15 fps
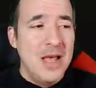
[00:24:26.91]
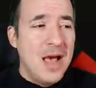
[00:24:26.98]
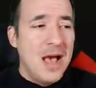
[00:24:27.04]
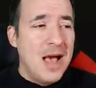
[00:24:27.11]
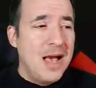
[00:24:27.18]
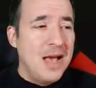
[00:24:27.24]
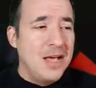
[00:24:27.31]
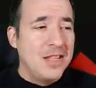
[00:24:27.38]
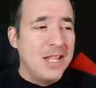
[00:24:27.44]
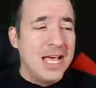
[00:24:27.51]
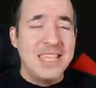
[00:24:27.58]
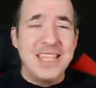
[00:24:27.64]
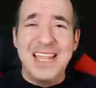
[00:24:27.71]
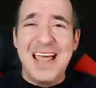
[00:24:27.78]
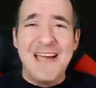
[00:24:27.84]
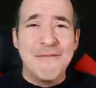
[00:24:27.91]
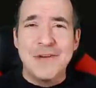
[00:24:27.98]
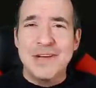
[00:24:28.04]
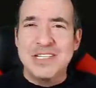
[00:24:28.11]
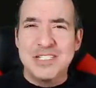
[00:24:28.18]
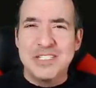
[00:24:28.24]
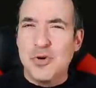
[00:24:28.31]
like that
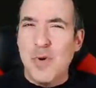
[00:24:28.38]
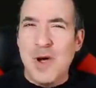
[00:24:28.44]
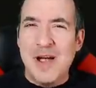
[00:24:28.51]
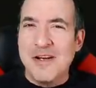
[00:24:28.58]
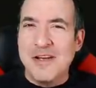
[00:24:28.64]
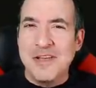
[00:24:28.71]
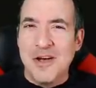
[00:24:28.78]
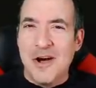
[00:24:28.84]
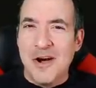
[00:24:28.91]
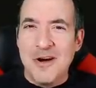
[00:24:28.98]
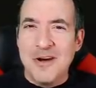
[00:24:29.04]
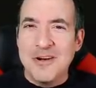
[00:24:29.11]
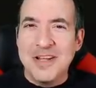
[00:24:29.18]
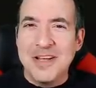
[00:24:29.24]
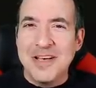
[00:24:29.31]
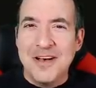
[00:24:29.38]
every square yard